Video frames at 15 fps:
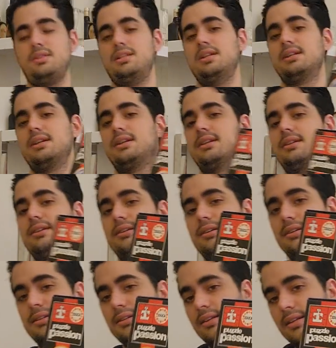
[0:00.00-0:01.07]
Uh,
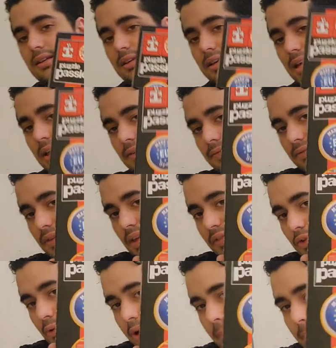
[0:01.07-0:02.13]
if
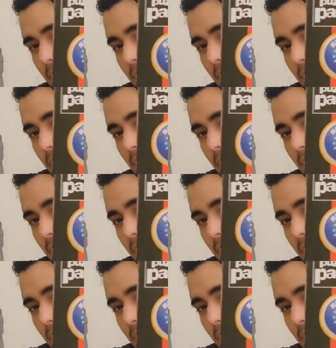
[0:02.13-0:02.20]
you want to